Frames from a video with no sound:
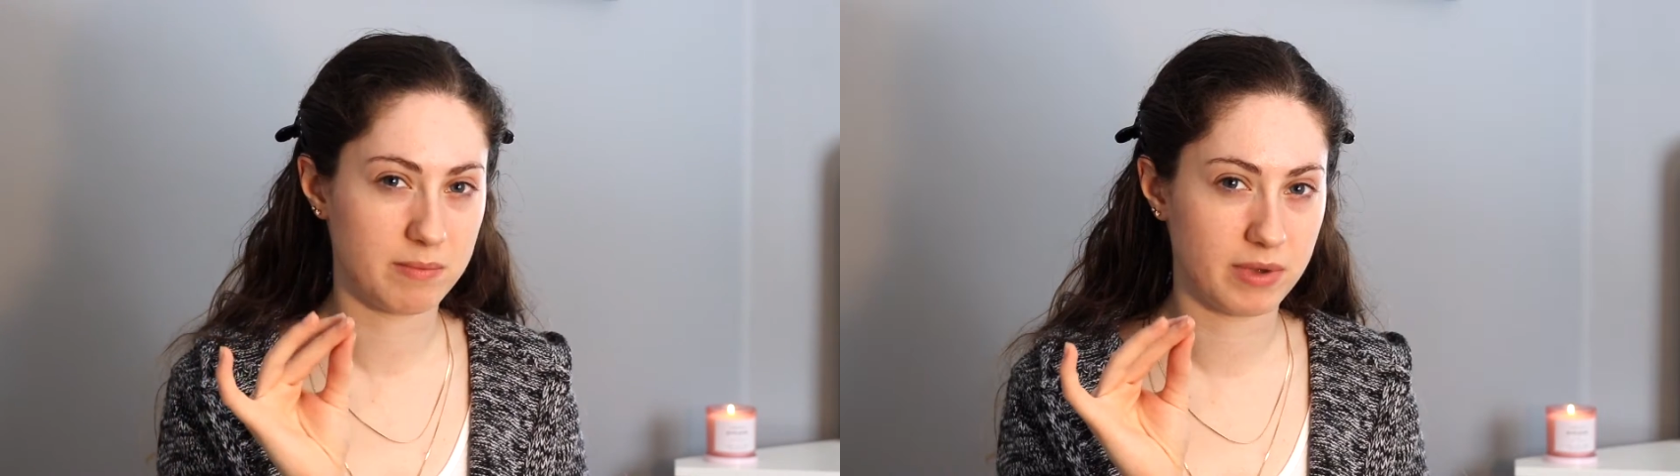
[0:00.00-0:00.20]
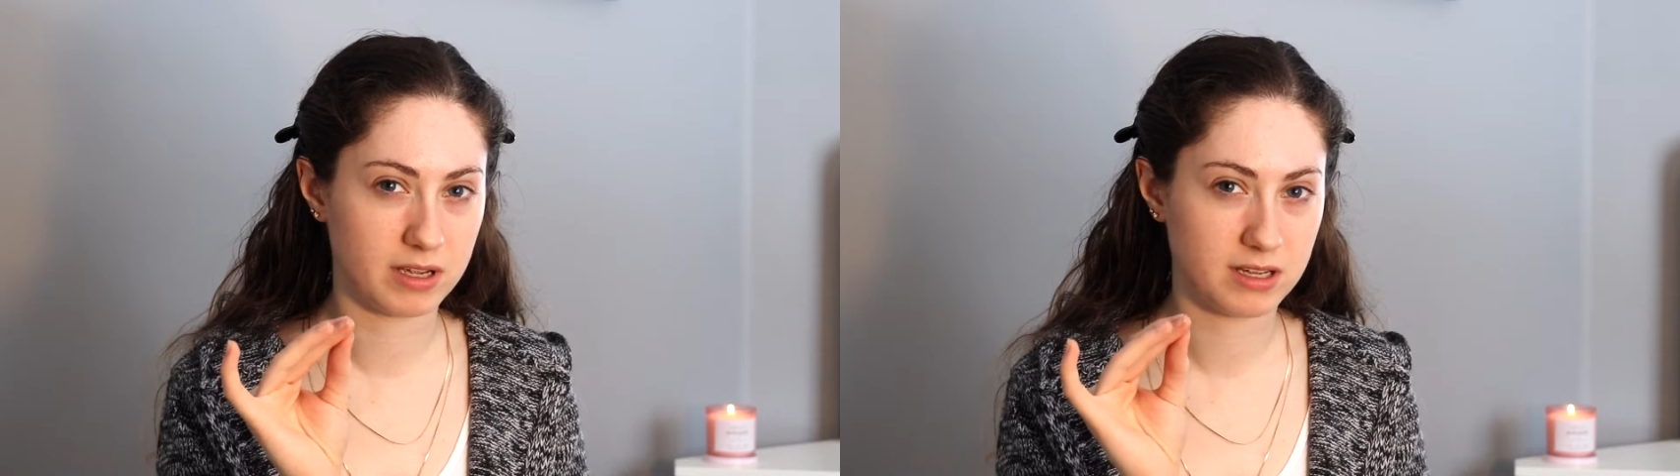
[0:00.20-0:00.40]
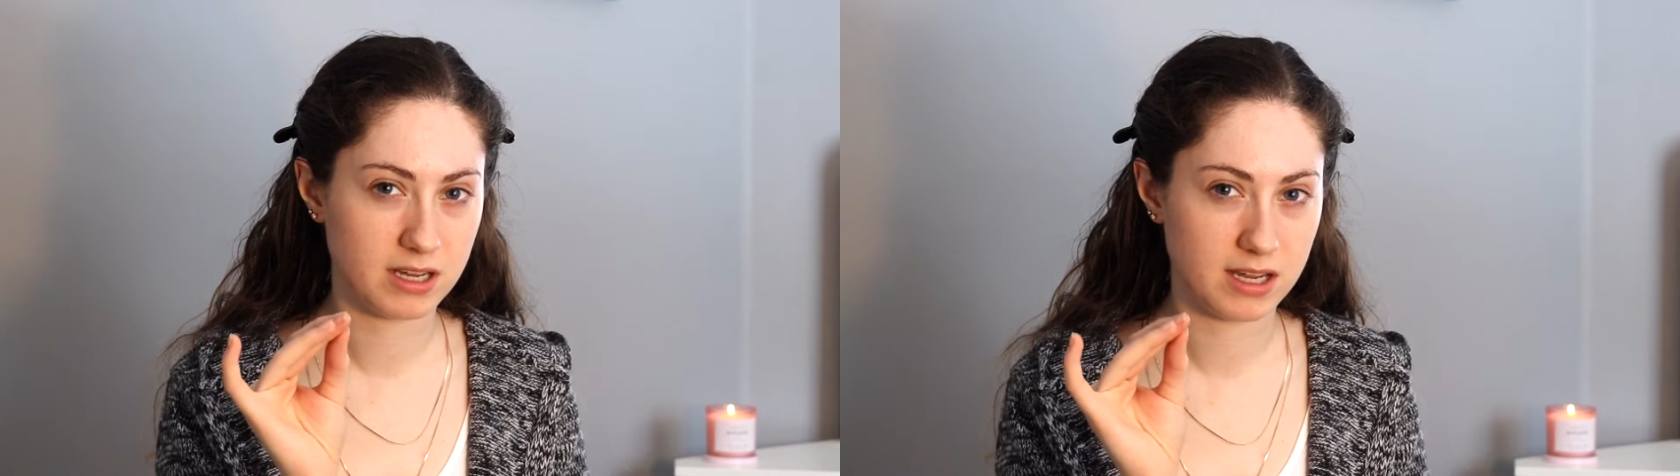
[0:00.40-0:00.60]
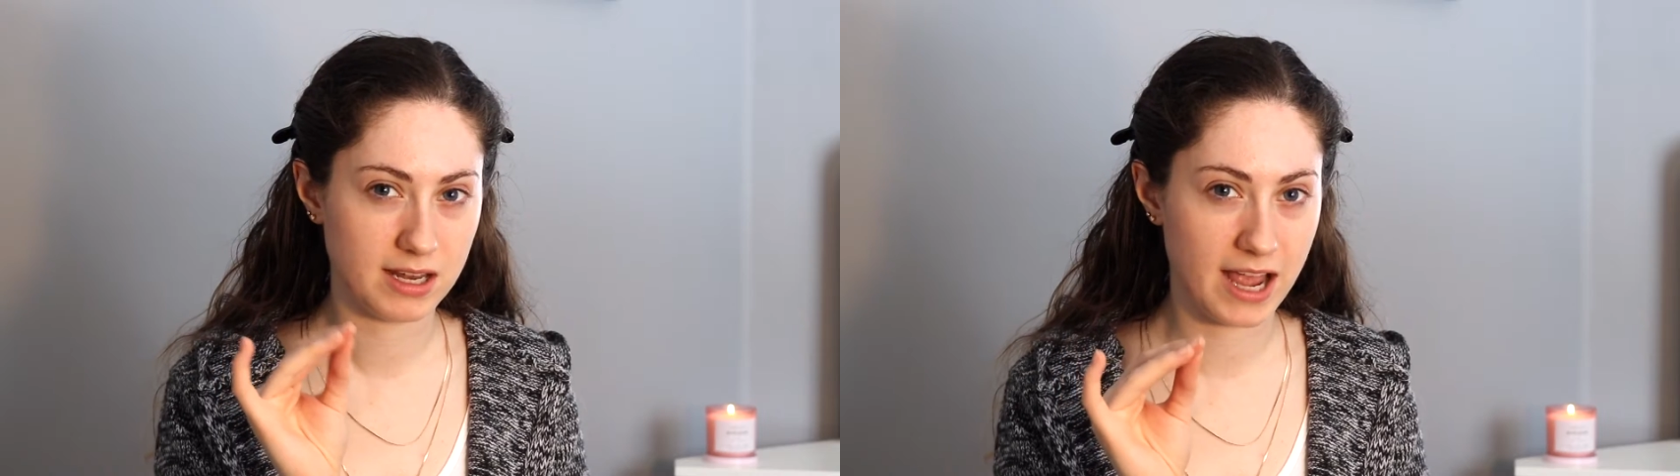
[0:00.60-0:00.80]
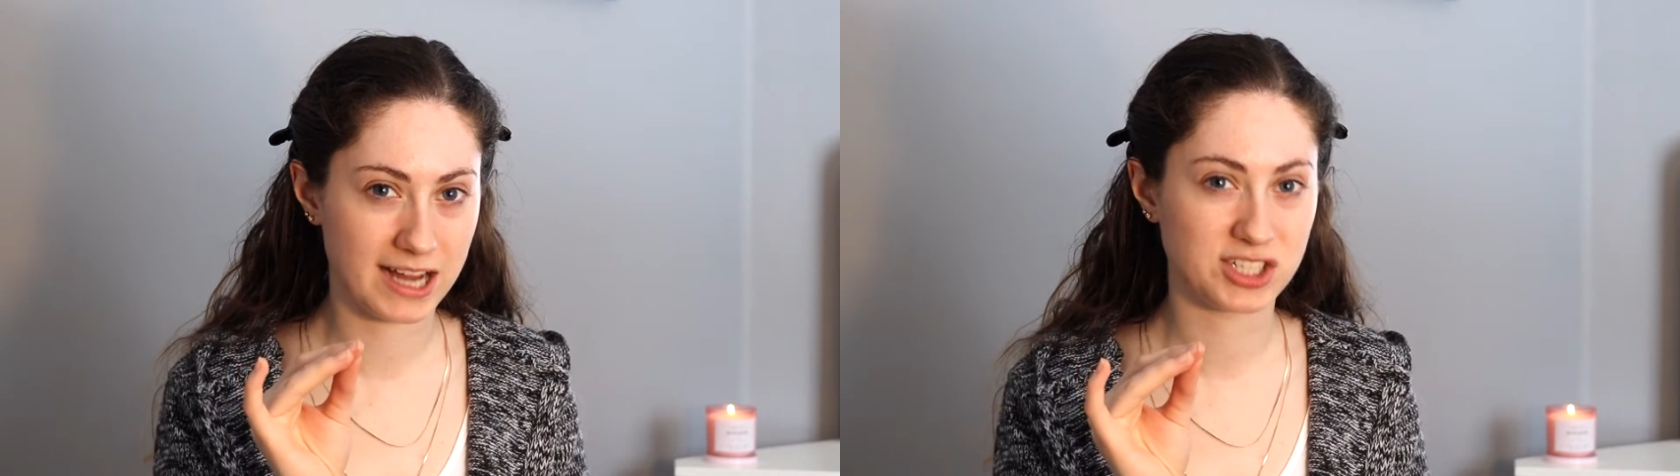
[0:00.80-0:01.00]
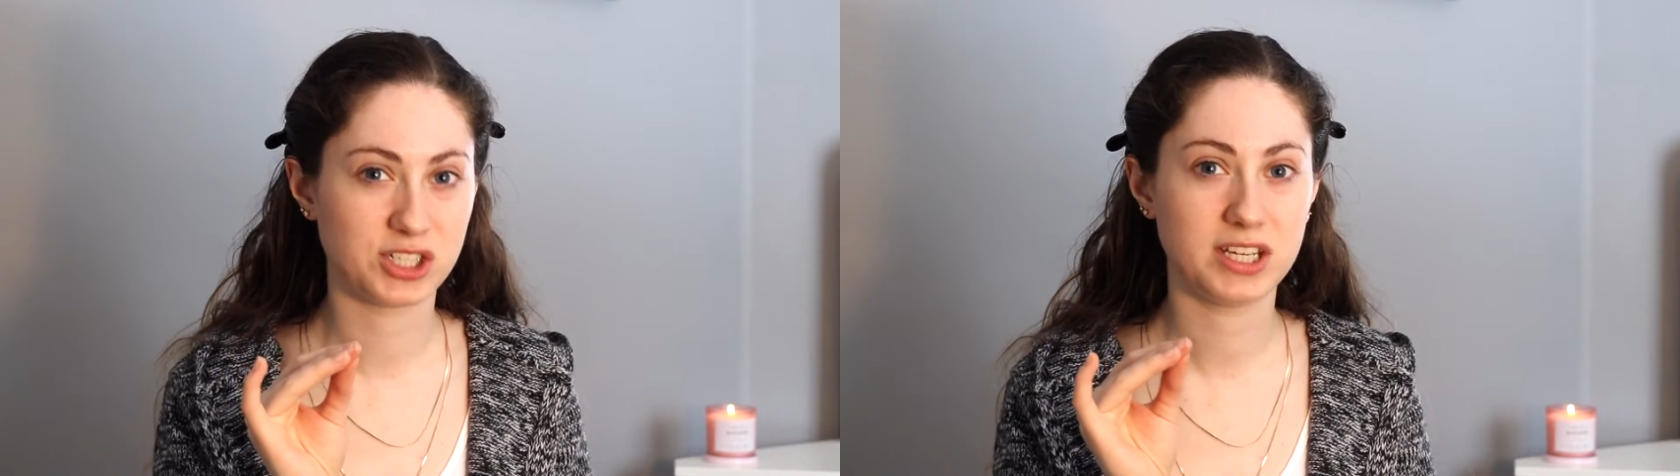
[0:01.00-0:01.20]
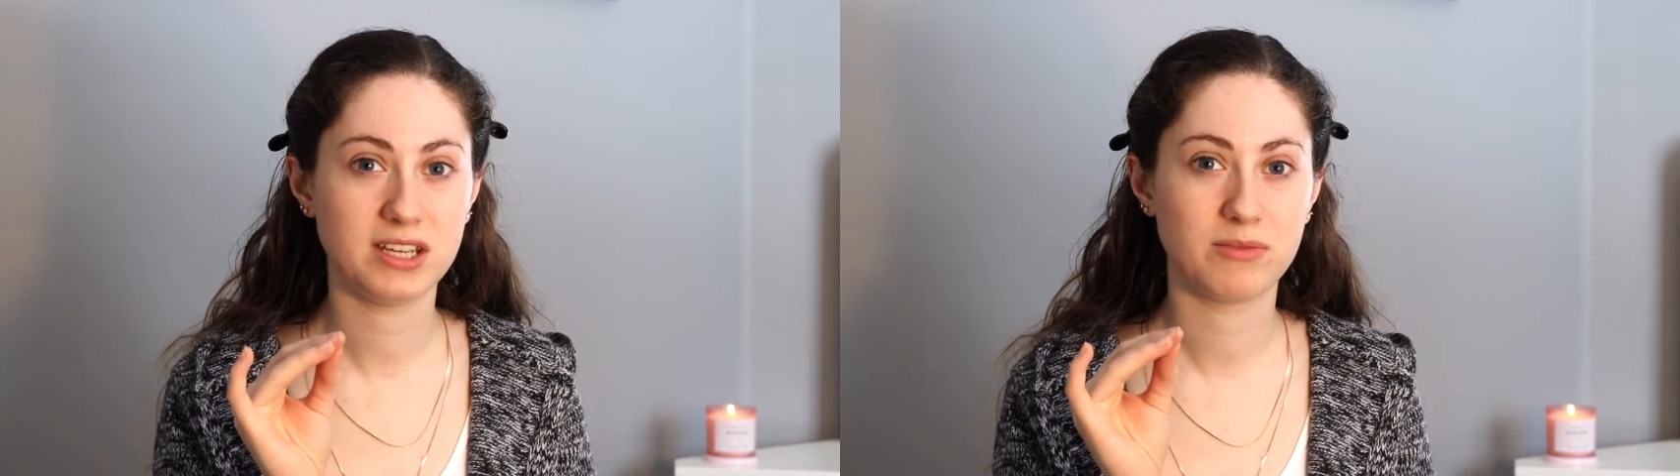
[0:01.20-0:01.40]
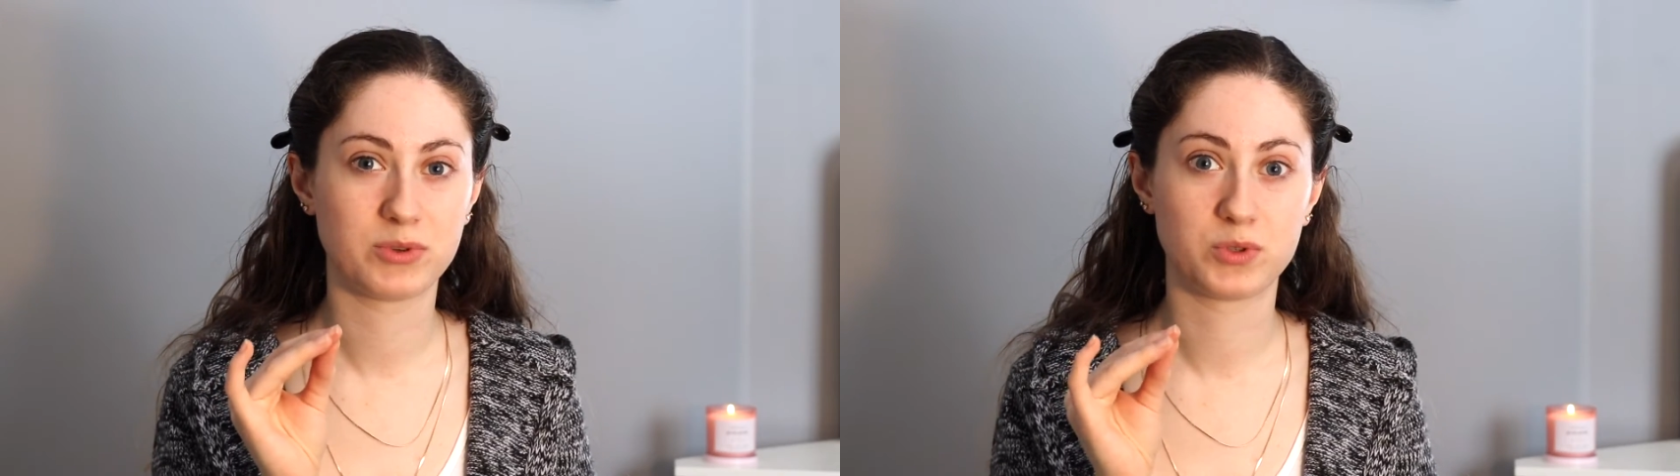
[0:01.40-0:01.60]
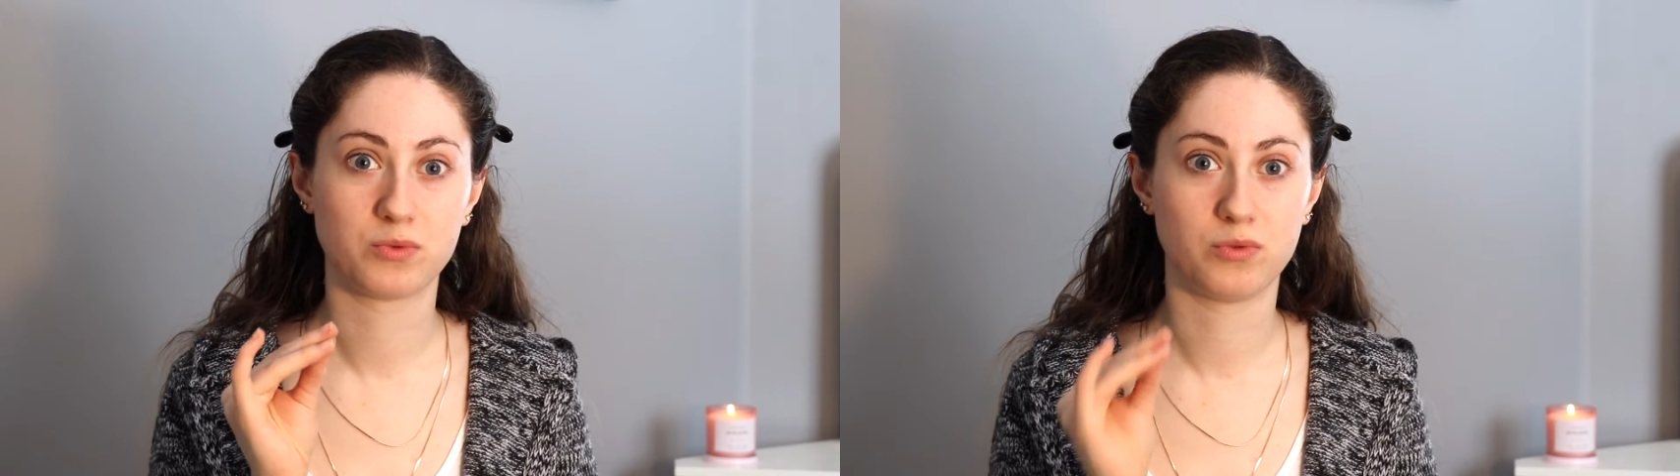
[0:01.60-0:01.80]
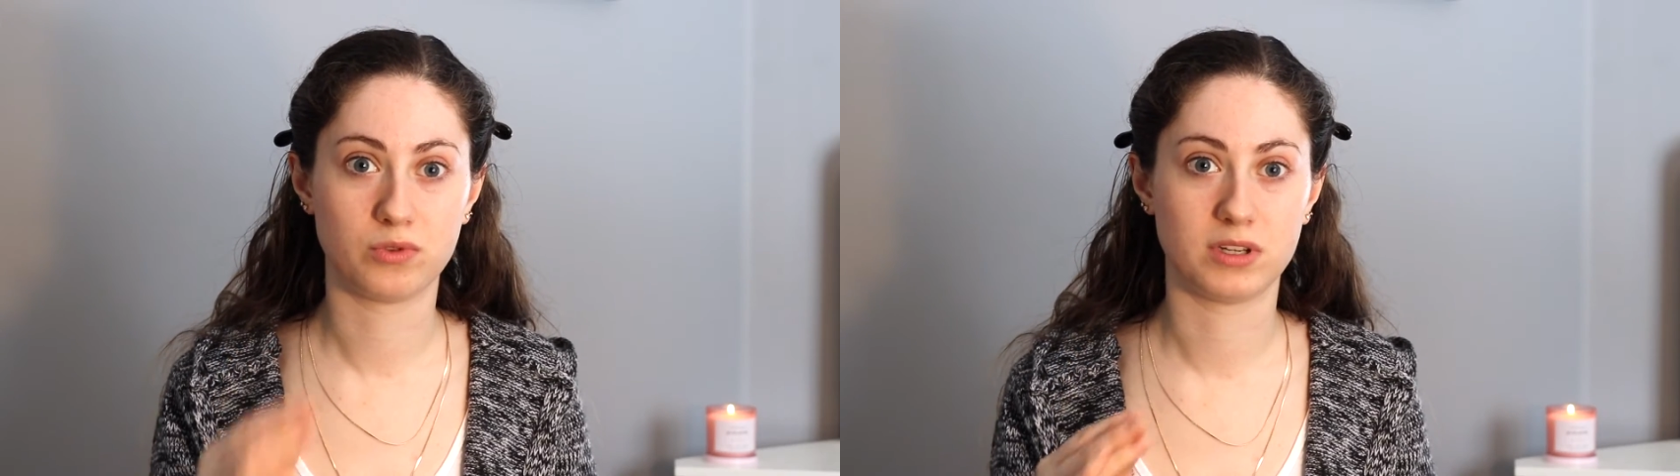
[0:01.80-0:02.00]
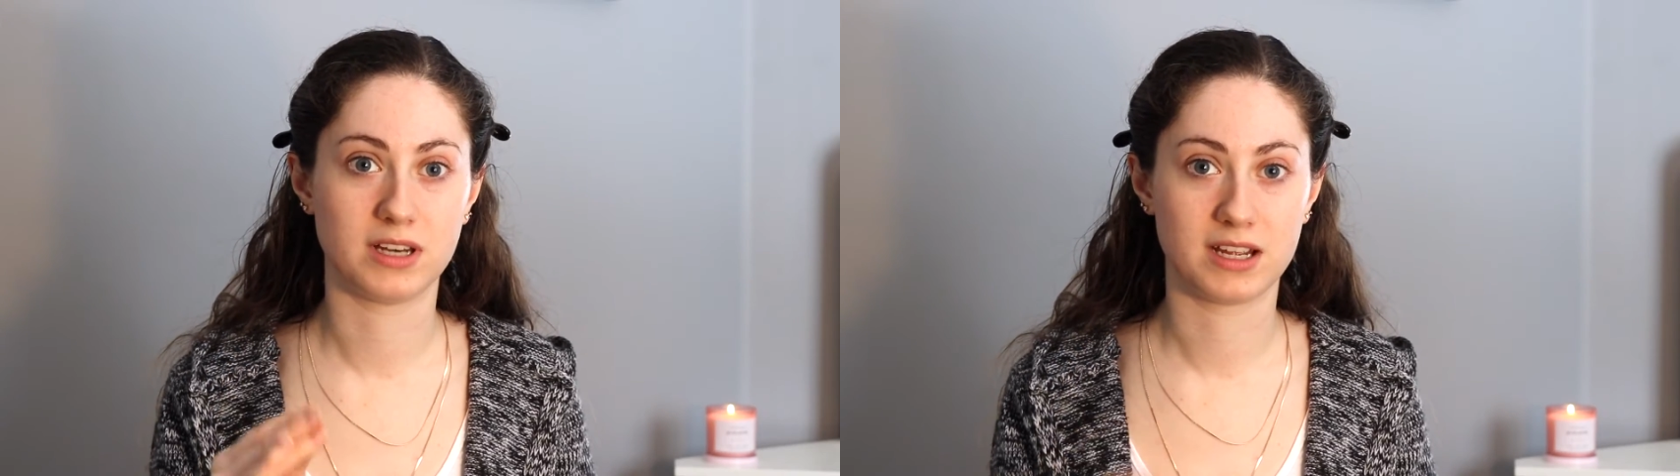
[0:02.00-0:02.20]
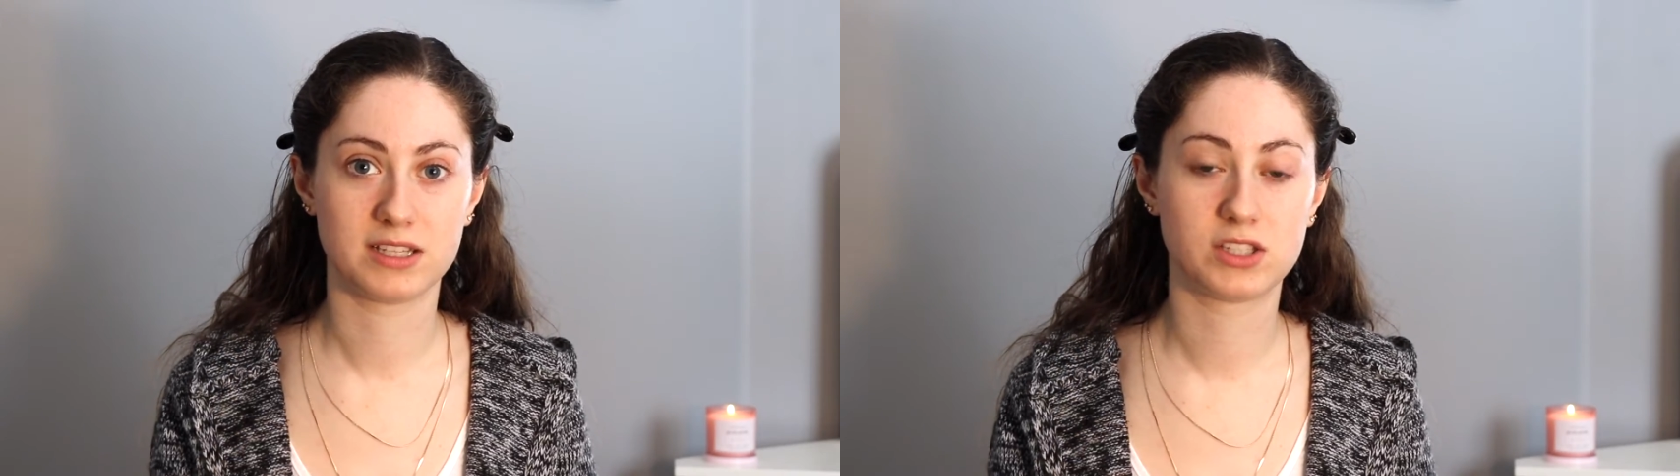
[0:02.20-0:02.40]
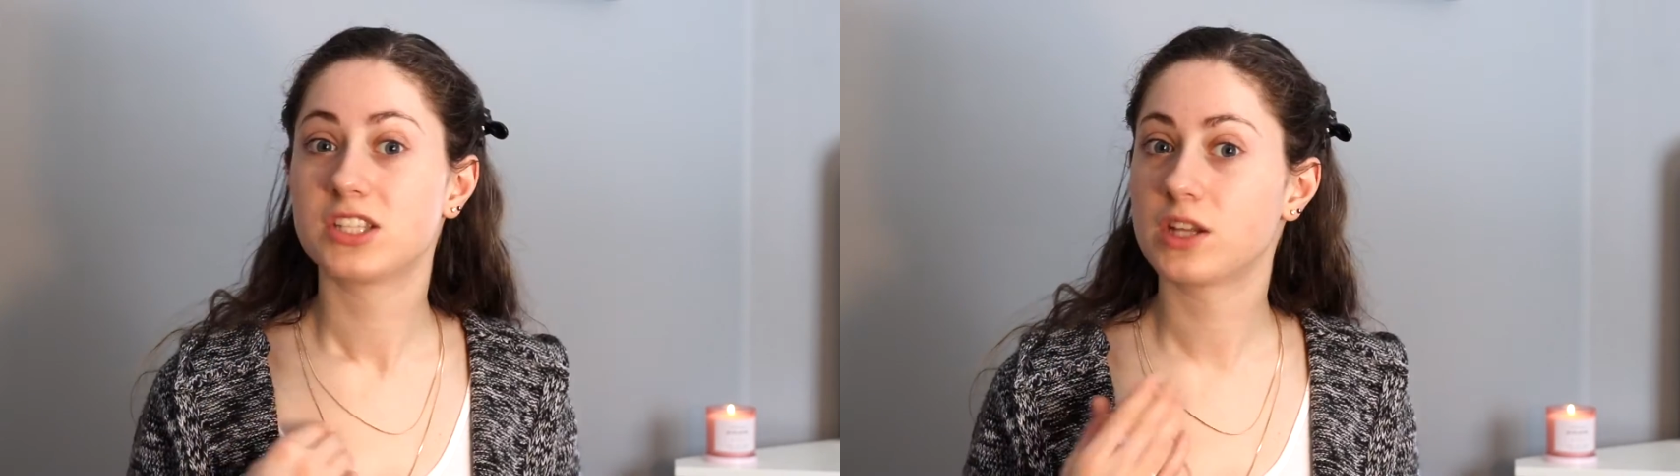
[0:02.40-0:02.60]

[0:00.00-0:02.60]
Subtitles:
but it actually was really nice.